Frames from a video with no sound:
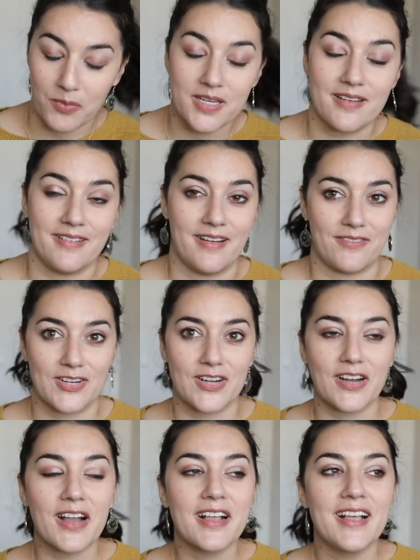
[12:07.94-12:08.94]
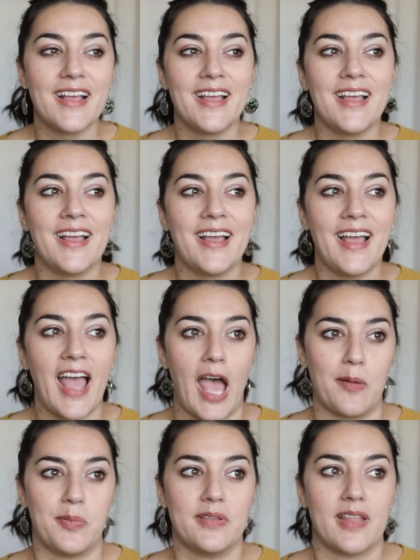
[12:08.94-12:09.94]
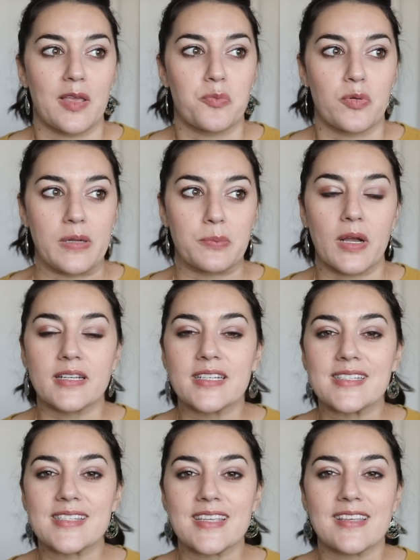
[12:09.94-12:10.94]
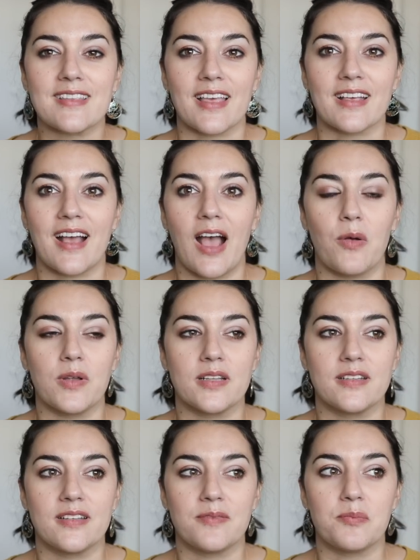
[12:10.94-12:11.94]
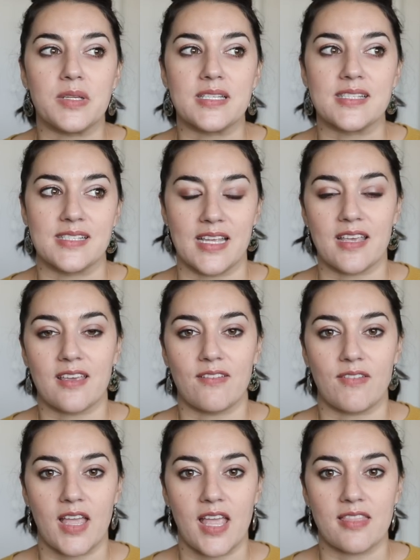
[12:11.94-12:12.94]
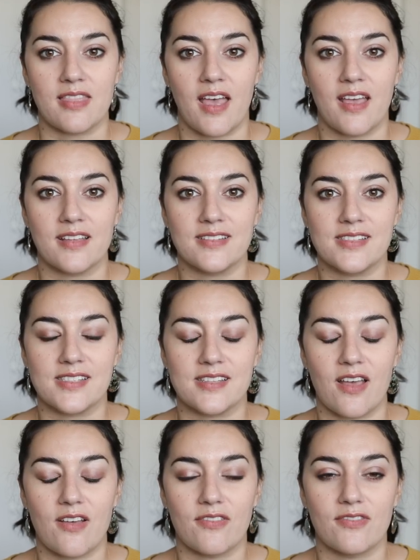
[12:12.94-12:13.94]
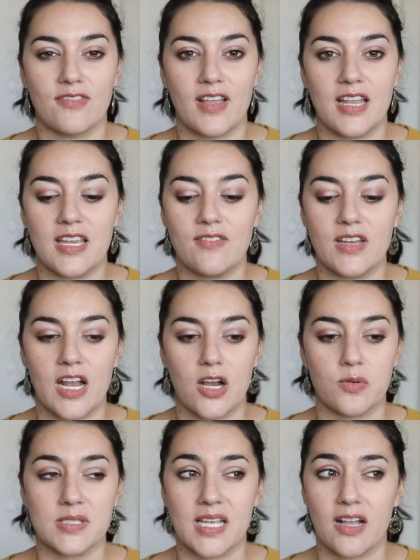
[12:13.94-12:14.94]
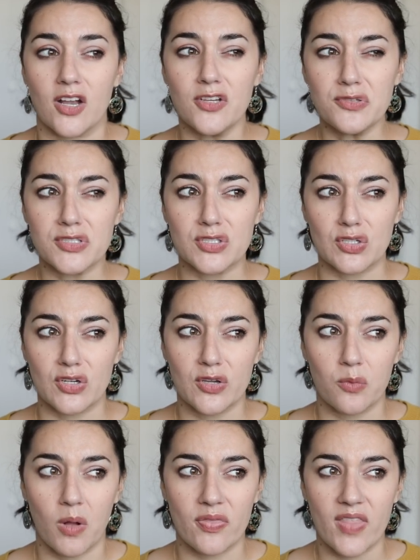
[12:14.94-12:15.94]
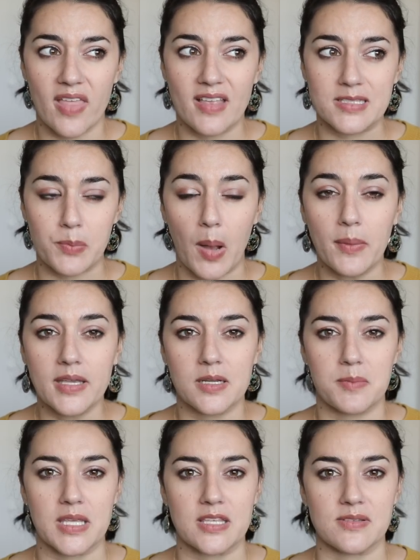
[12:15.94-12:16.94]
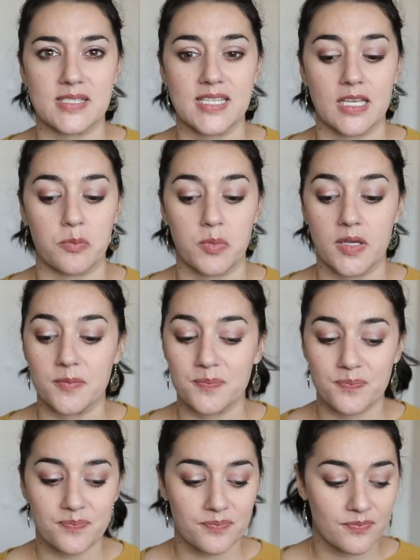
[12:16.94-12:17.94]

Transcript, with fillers: that would never happen like pre-pregnancy like i would be sick if i ate that stuff and even eric was like are you sure you want that that's probably going to make you sick but